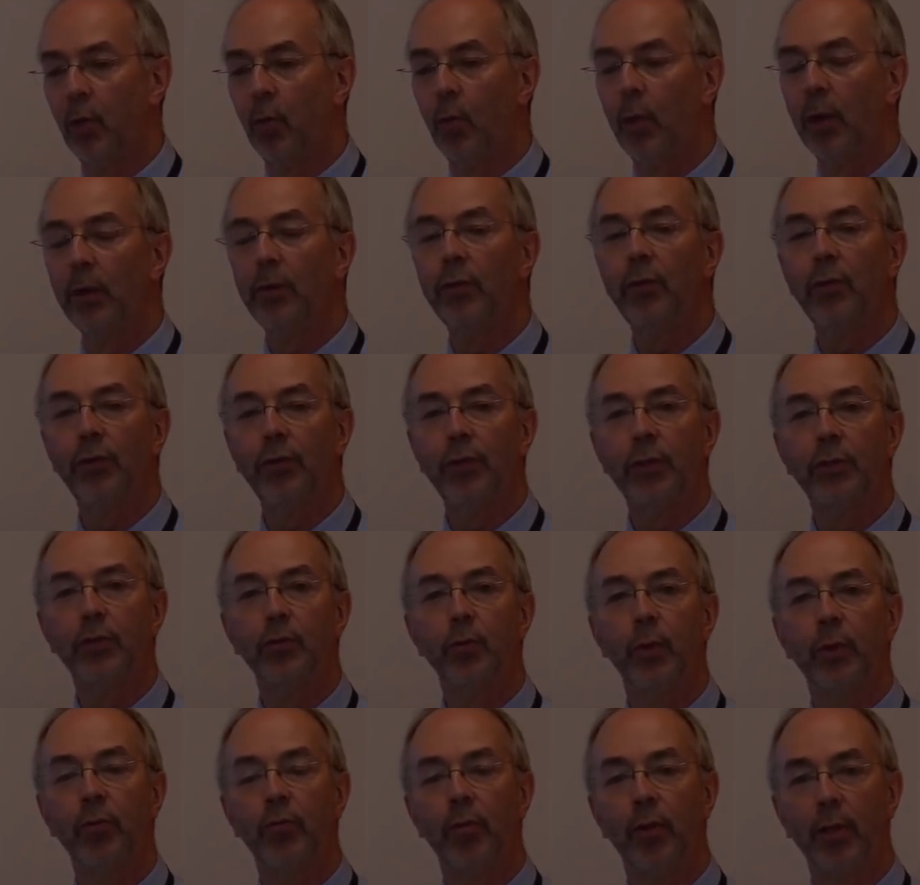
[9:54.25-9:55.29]
One of the
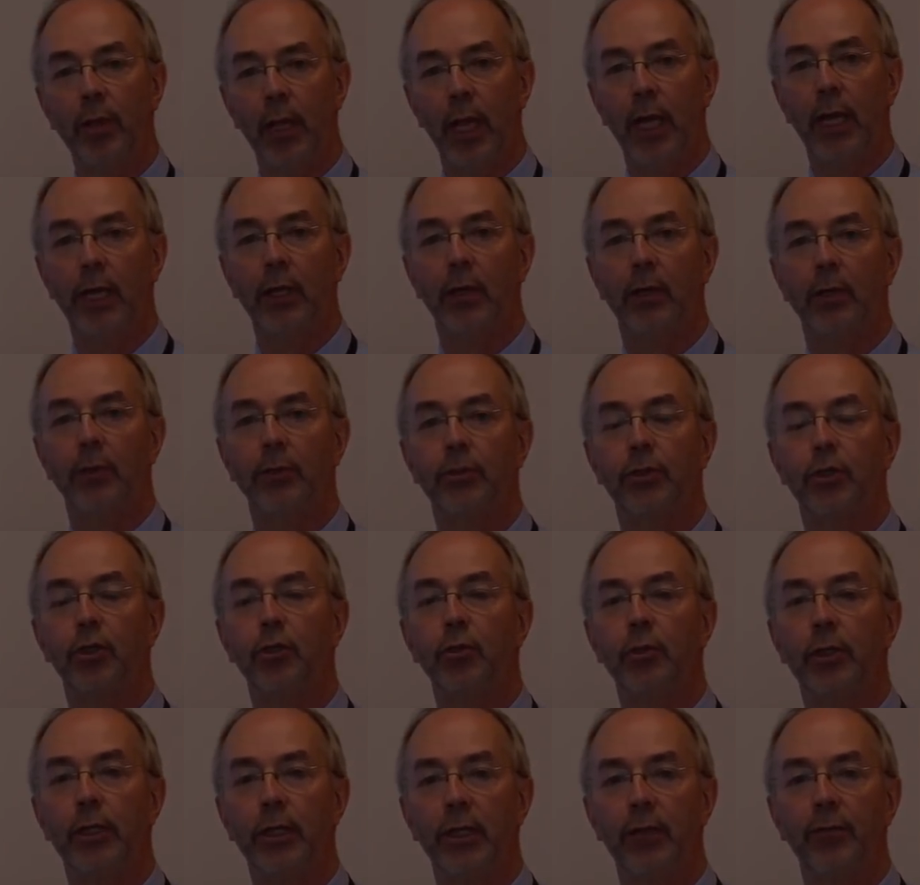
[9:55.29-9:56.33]
things we rely on
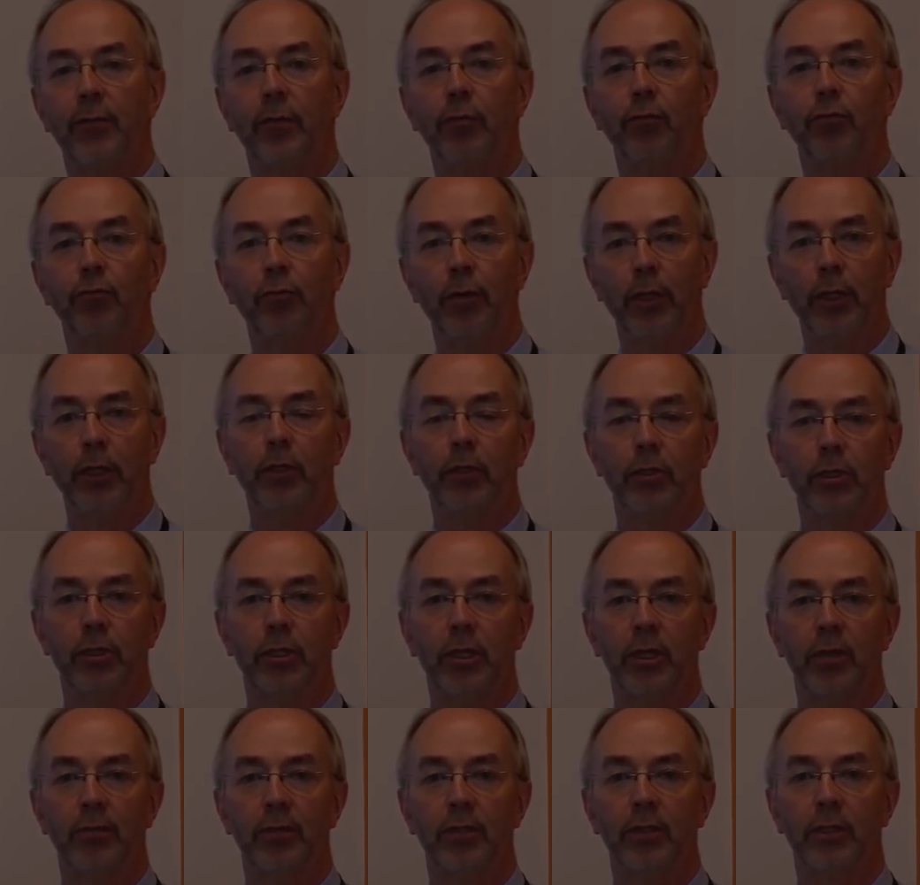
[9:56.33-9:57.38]
to deliver really good
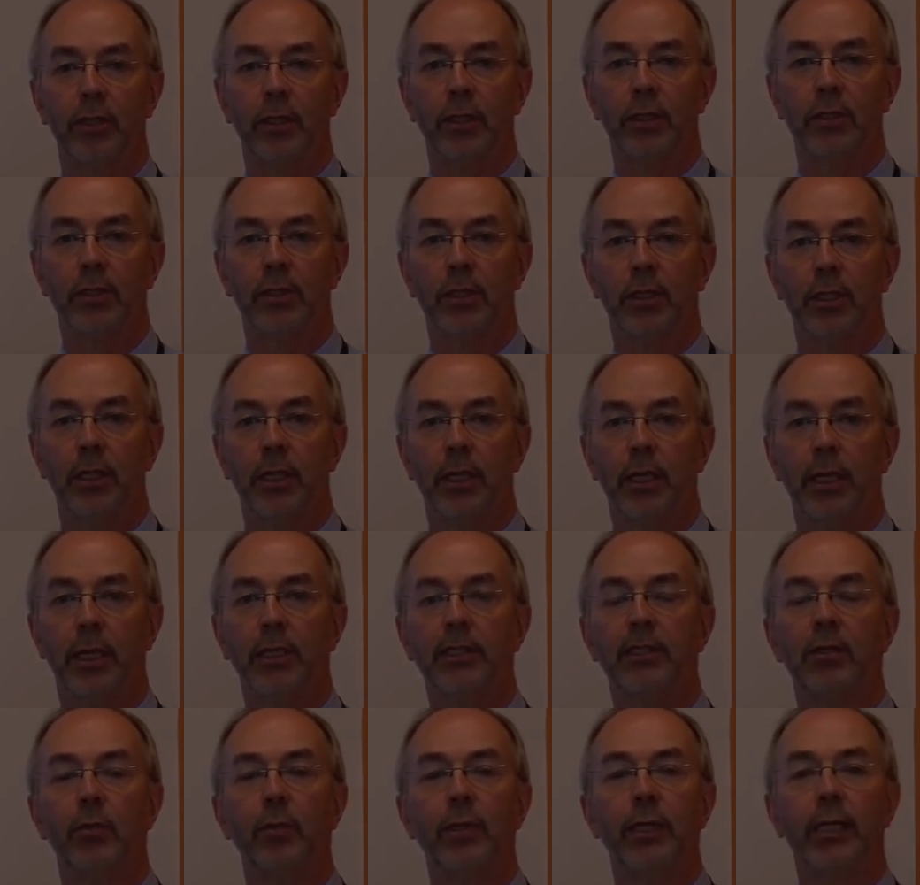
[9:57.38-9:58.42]
services
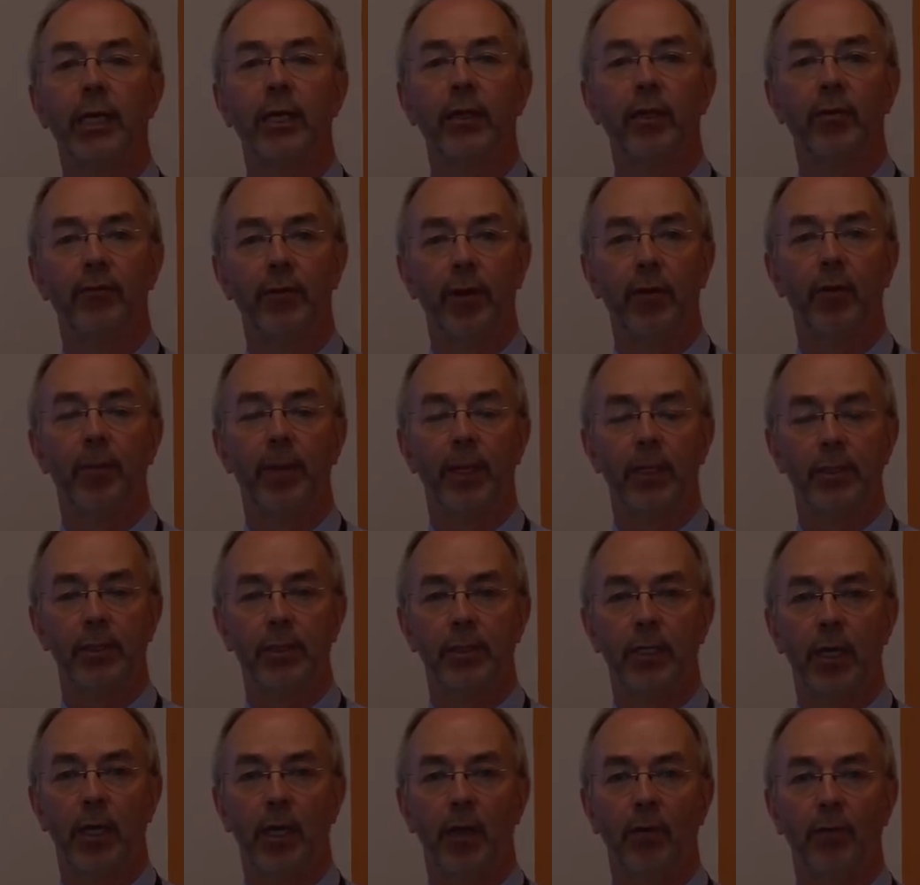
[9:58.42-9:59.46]
is that we get the very
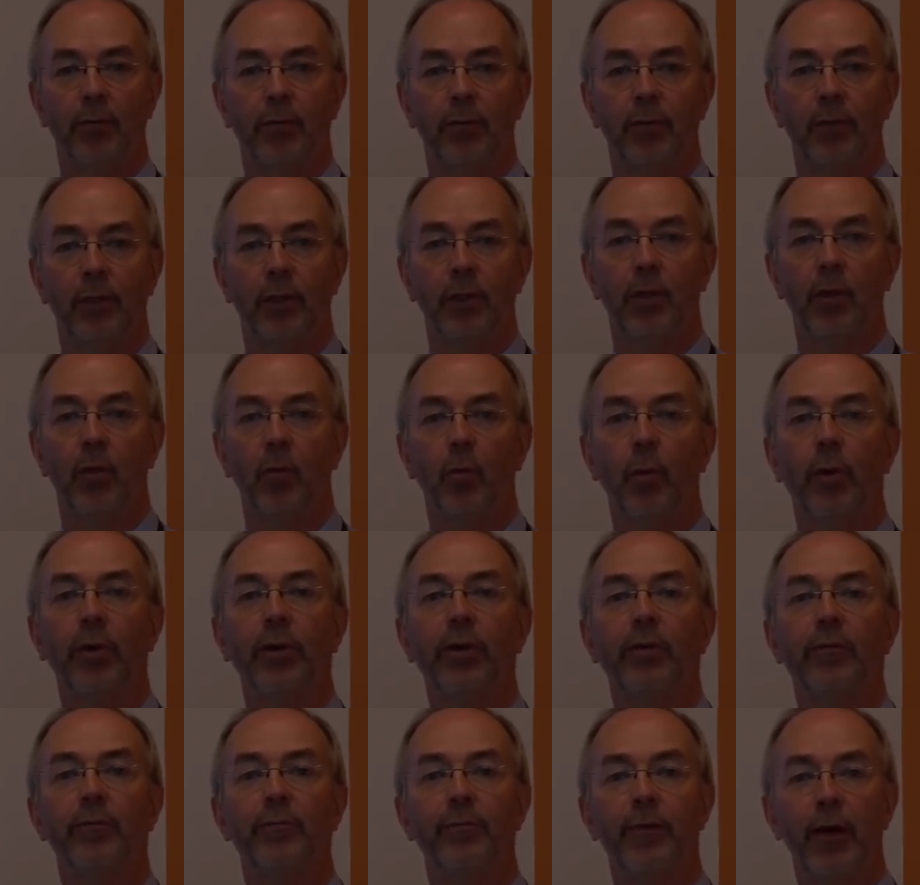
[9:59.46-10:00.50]
best staff. we're
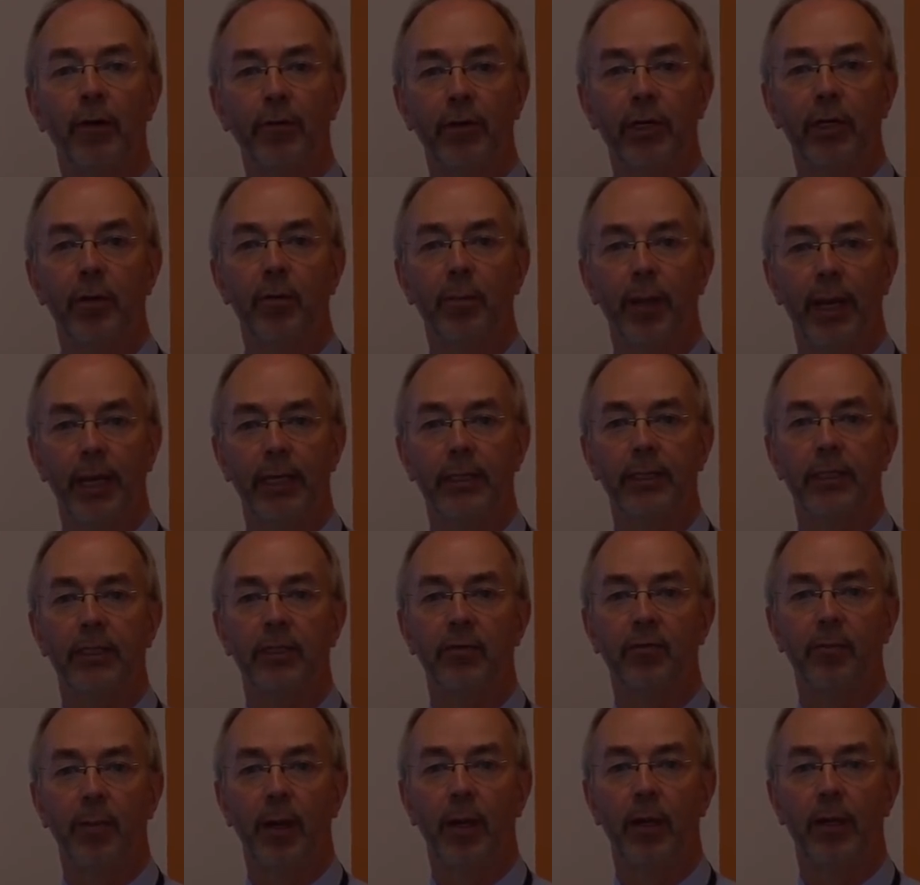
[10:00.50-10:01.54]
in a very
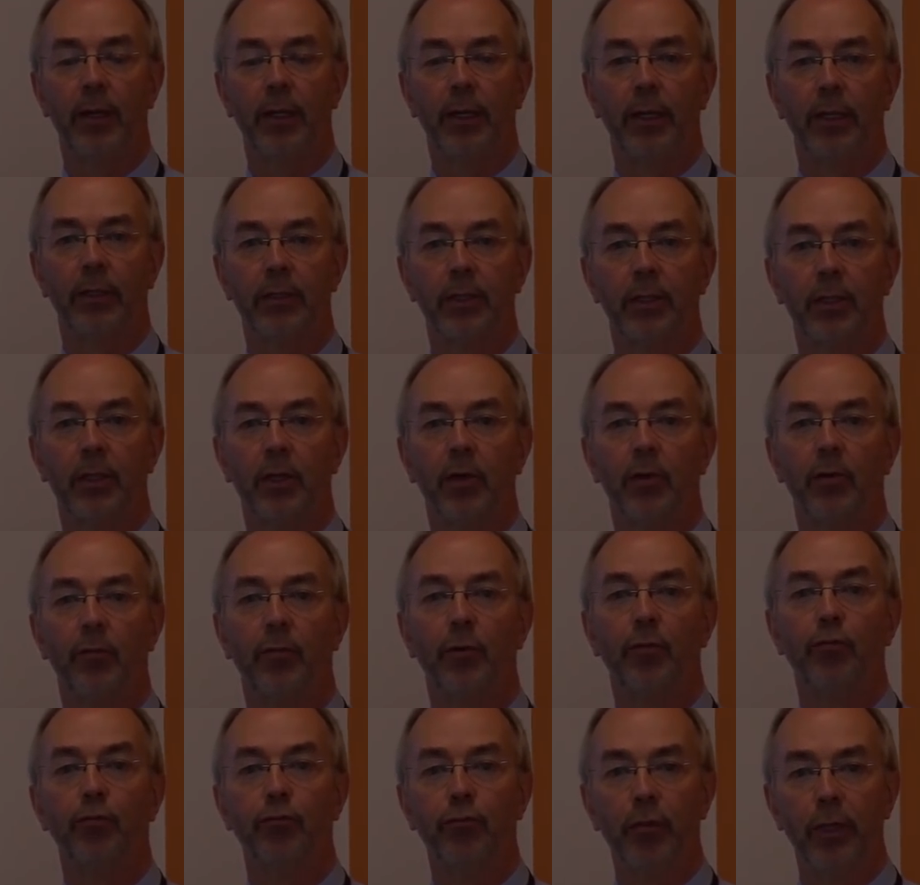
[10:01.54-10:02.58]
competitive market
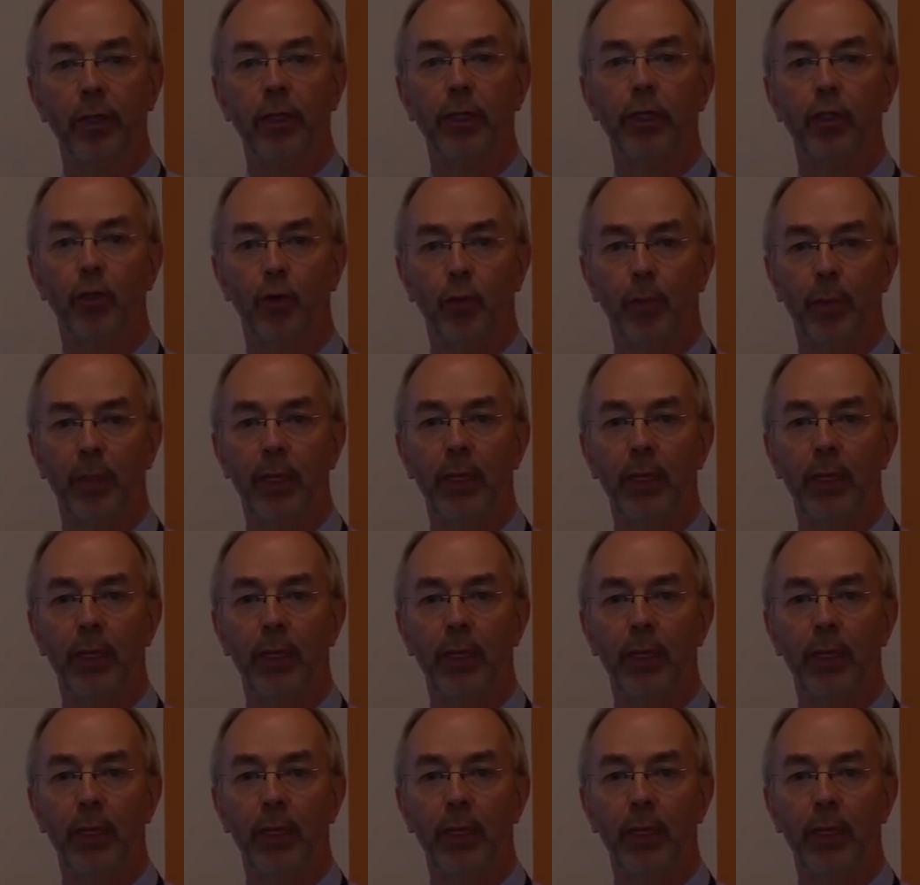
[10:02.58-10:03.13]
for really good